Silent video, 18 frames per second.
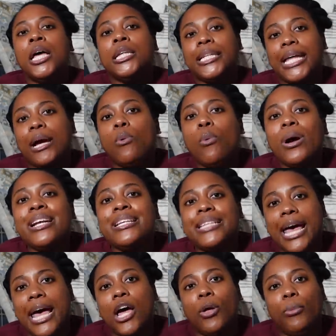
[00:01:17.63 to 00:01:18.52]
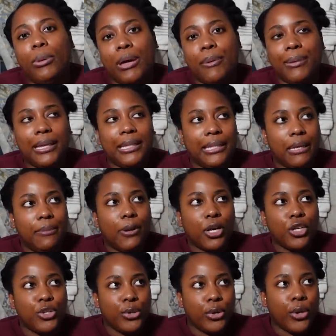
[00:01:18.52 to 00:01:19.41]
Like one is Hellbent by Leigh
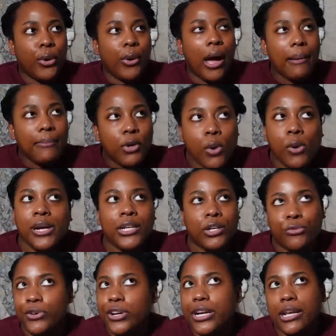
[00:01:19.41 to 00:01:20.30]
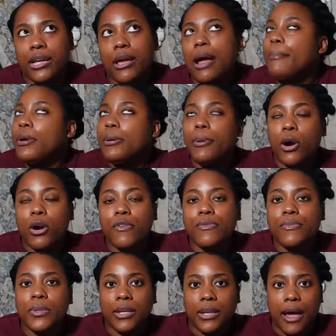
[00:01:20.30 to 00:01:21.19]
Bardugo. I'm going to read it. I'm gonna borrow it
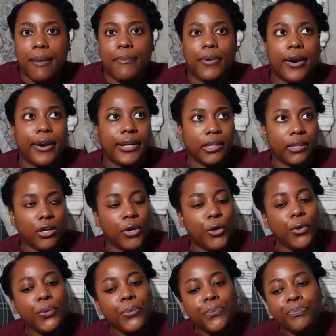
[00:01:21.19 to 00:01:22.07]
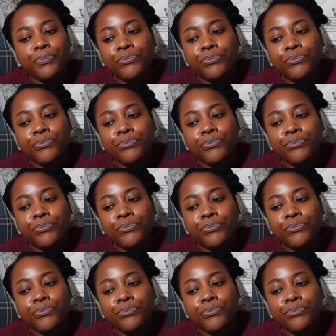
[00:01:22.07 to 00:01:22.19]
from the library though